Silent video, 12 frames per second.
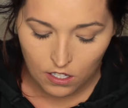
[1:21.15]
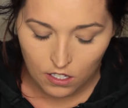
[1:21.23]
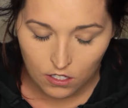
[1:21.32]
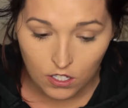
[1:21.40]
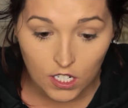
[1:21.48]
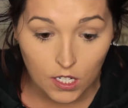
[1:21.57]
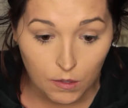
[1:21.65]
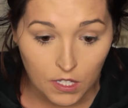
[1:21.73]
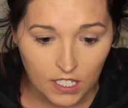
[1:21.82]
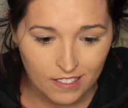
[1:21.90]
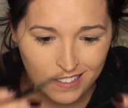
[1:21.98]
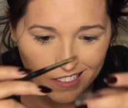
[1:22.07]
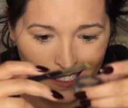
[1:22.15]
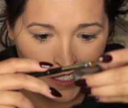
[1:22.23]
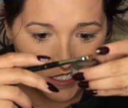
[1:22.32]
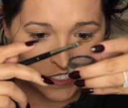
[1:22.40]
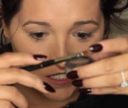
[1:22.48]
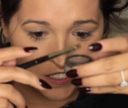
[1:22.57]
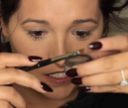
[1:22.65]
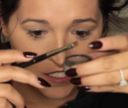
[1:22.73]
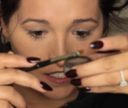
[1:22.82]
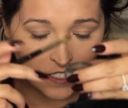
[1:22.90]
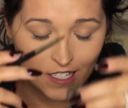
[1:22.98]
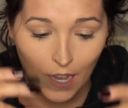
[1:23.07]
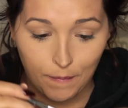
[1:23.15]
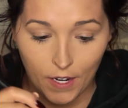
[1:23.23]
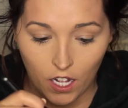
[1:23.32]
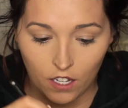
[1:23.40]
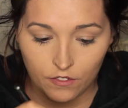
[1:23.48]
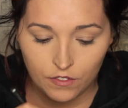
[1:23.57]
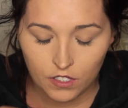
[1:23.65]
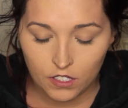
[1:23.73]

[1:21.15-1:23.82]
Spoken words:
You can hear me like tap it off.